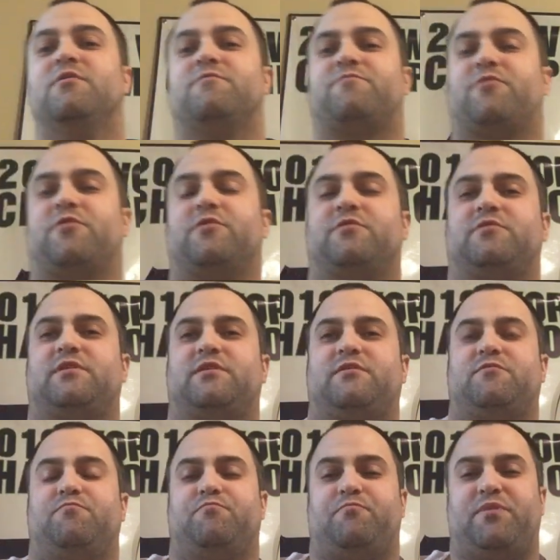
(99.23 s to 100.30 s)
for
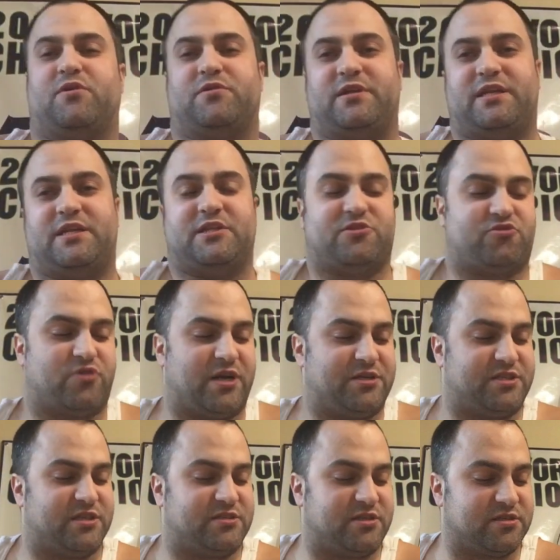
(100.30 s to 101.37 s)
building in the
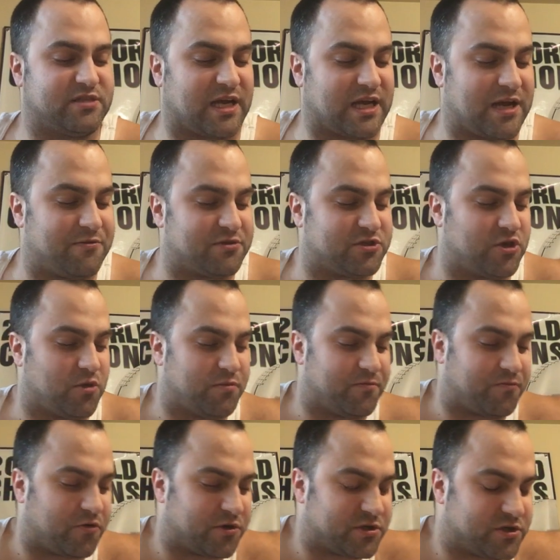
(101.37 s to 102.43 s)
trenches just like I was hoping
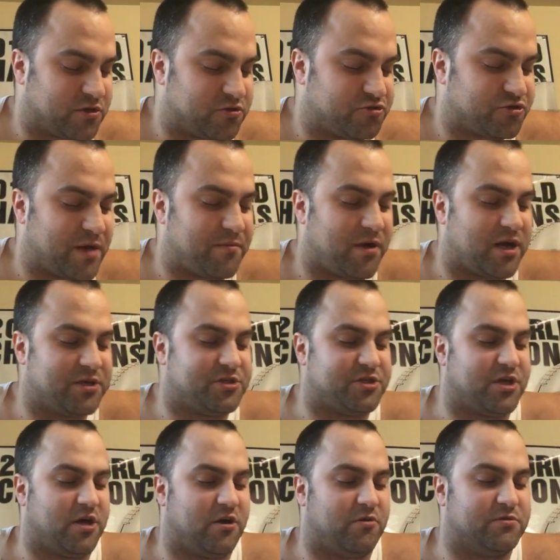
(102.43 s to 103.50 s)
for. So Draymond
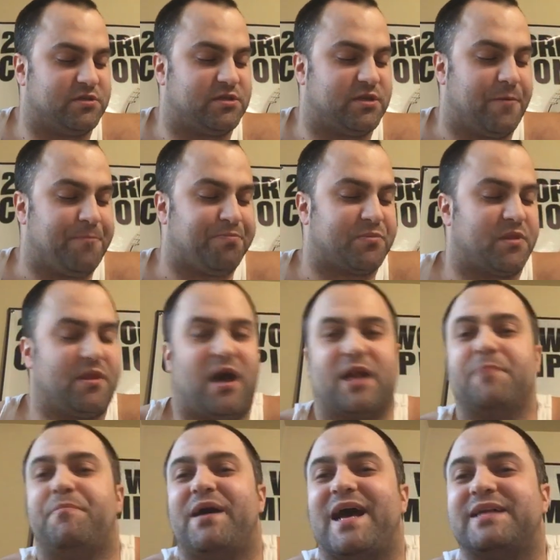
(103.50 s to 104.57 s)
Jones
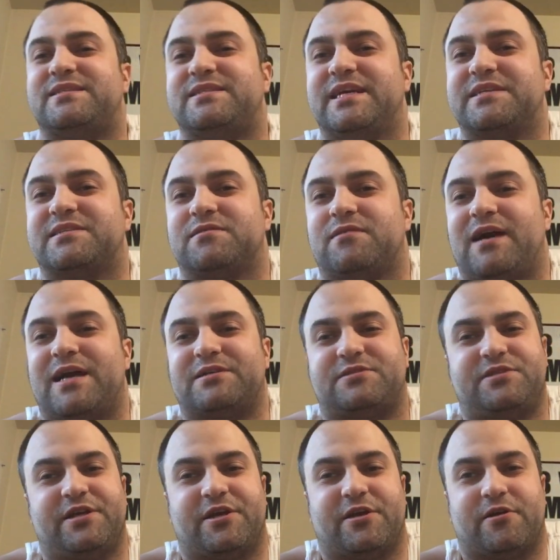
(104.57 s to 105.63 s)
not a bad season
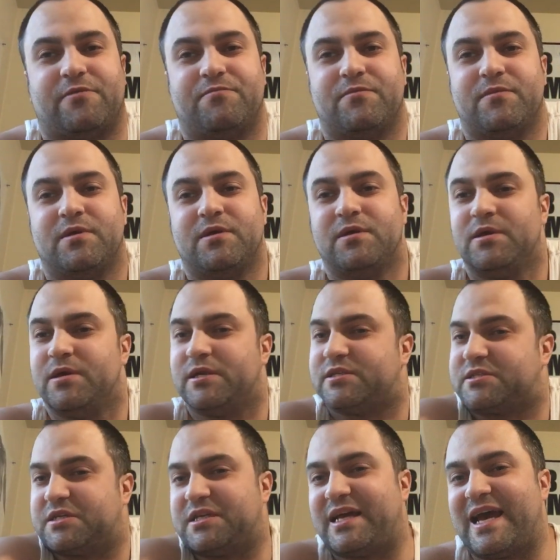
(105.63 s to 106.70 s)
last year.
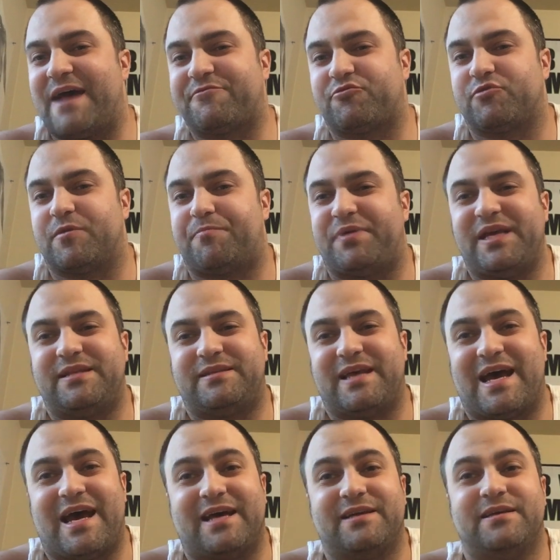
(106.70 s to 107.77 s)
He's going to have to repeat
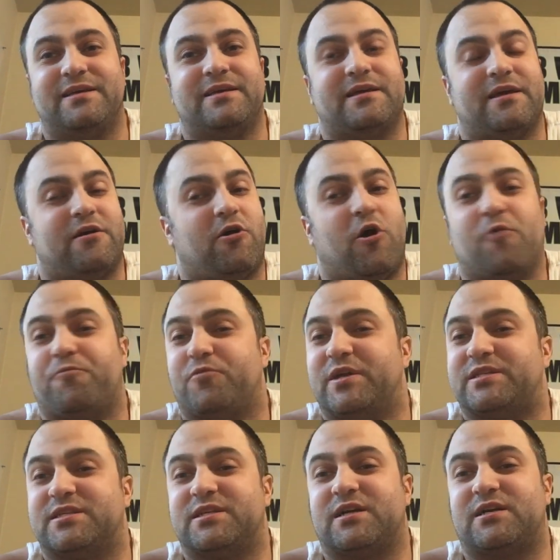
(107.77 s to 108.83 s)
that. Hopefully,
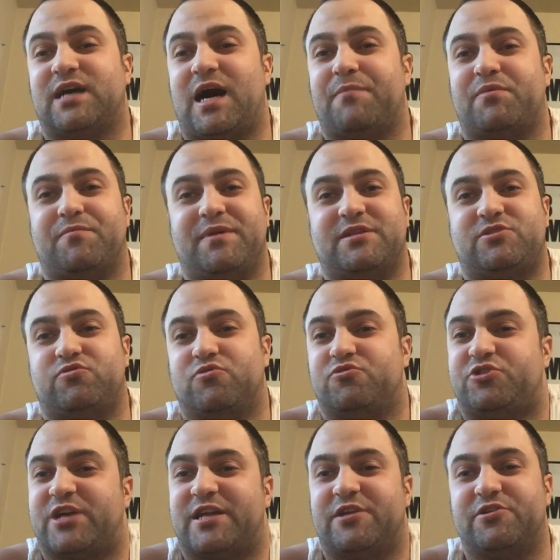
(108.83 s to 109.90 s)
it's a good compliment to
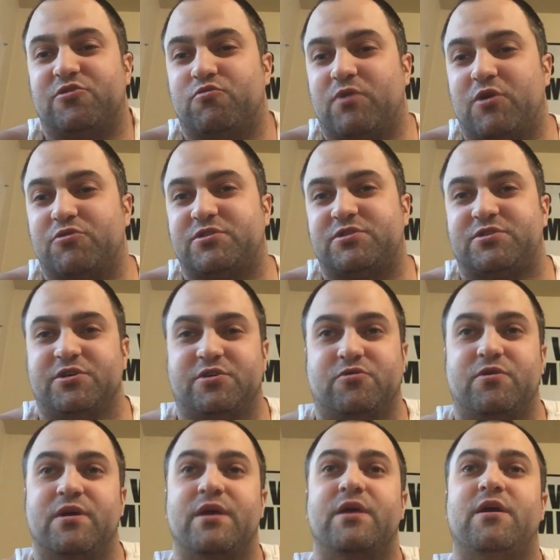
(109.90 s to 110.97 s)
Uchenna
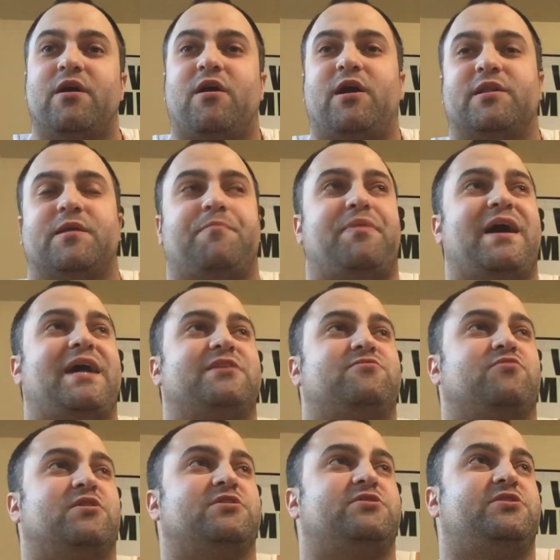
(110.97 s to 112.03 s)
Nwosu on the
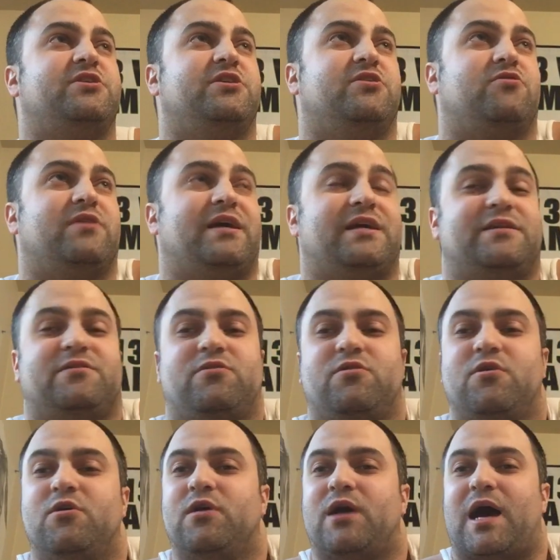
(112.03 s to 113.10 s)
pass rush, too. And,
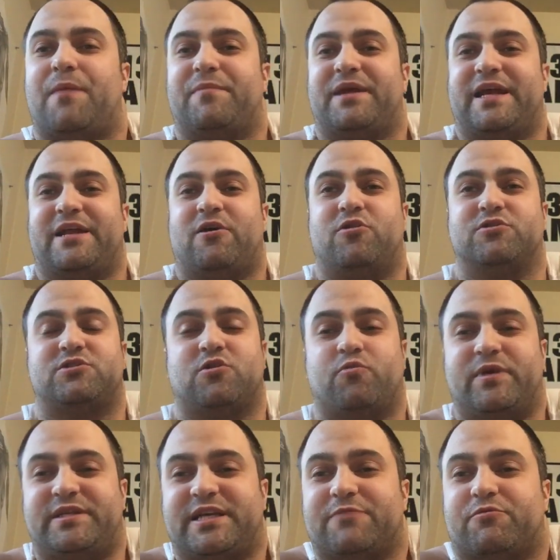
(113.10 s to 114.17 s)
I mean, also,
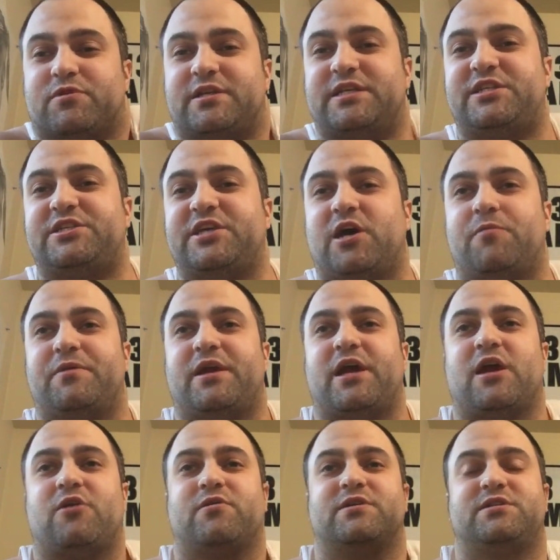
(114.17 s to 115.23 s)
we did release Shelby
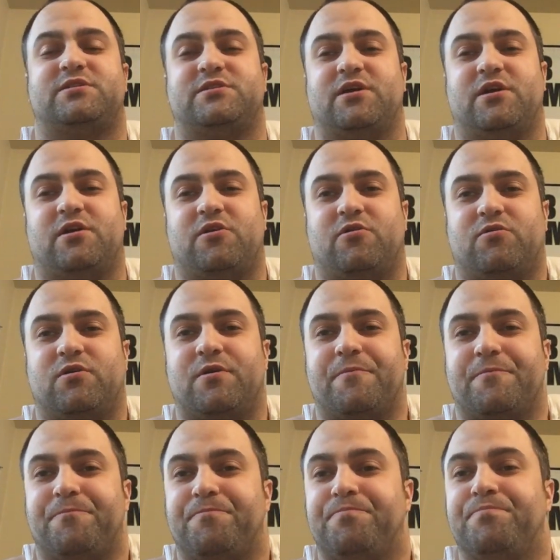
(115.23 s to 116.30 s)
Harris, so
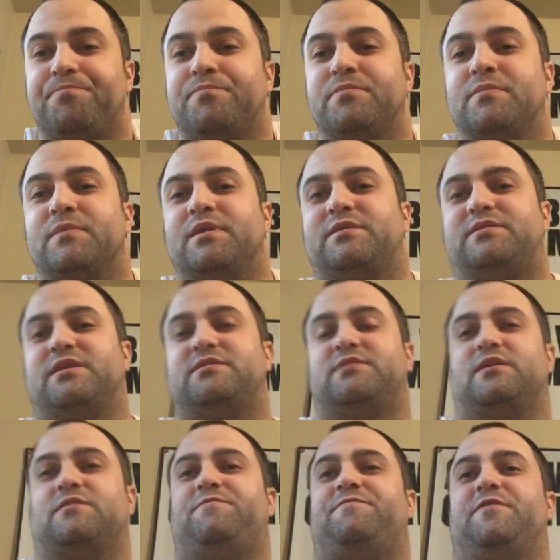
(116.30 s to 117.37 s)
says
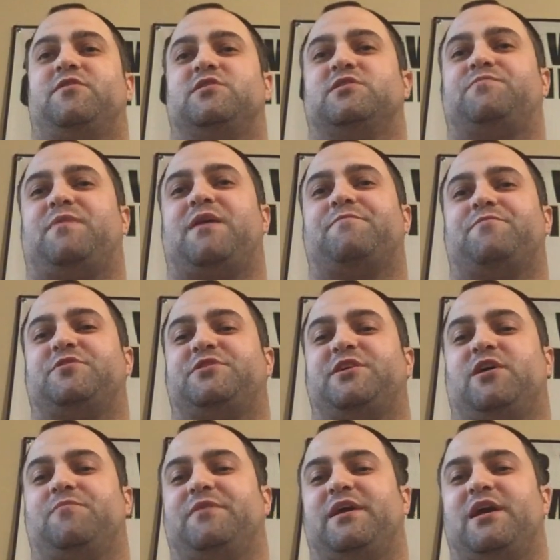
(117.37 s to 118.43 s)
a filling spot for
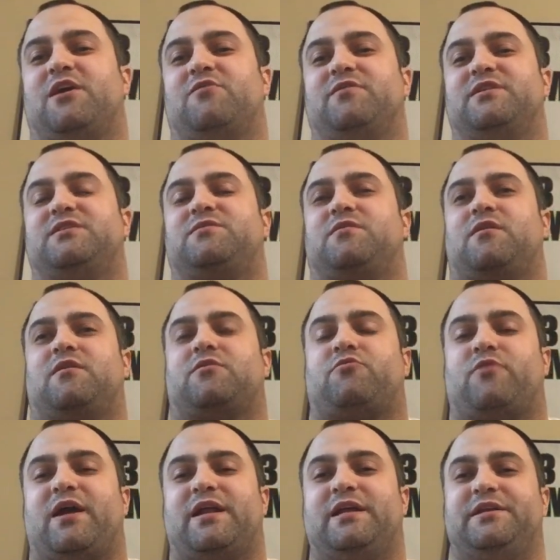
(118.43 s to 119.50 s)
Shelby Harris.
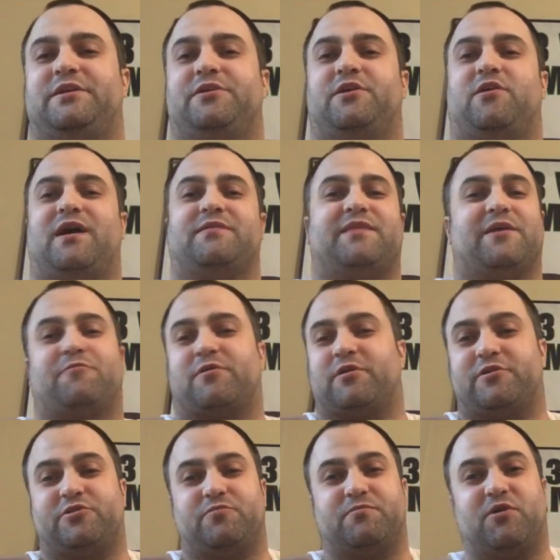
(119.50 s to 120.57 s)
Granted, you know, I think we're
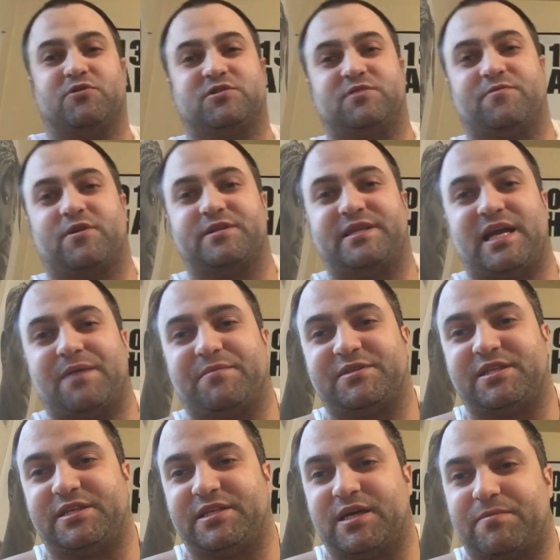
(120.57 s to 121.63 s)
going to do most of our
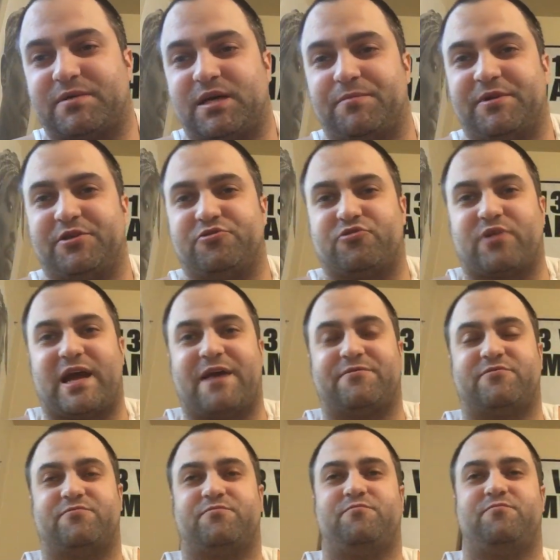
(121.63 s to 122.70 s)
damage in the upcoming draft